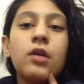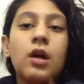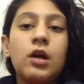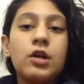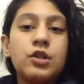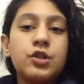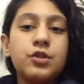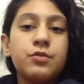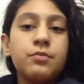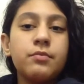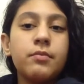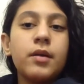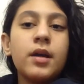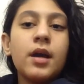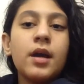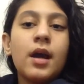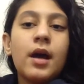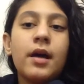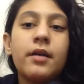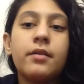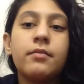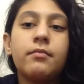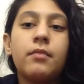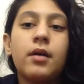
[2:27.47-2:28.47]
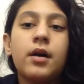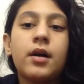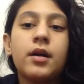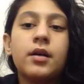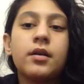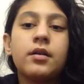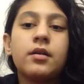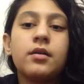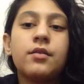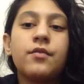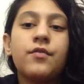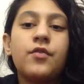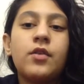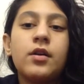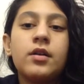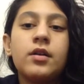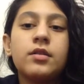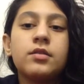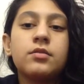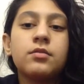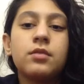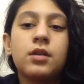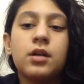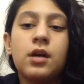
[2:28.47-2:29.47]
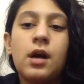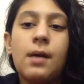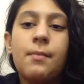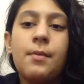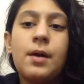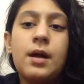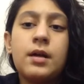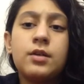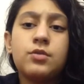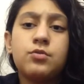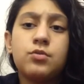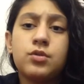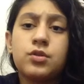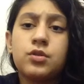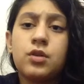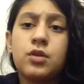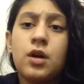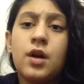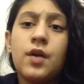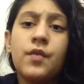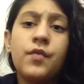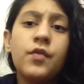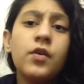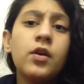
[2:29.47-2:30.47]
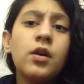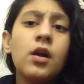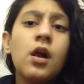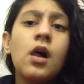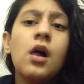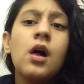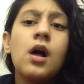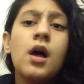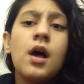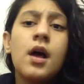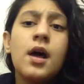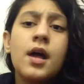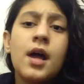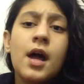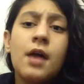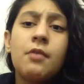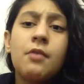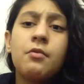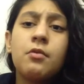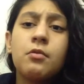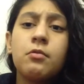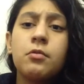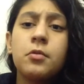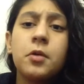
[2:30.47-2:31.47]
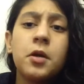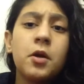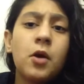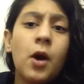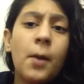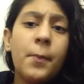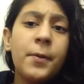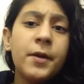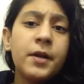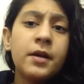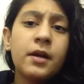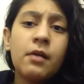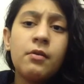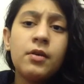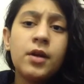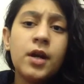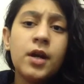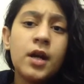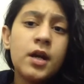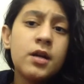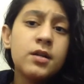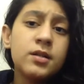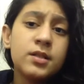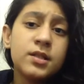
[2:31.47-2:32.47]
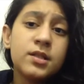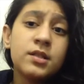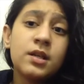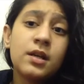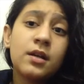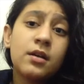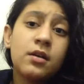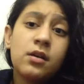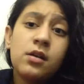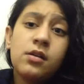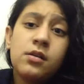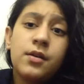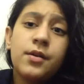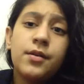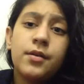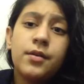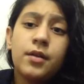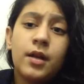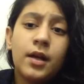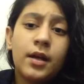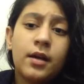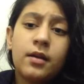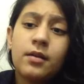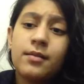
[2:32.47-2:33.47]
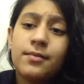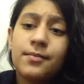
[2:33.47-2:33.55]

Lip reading: Also, me and my friend abayas was colorful, and we were opening our hairs like her. Like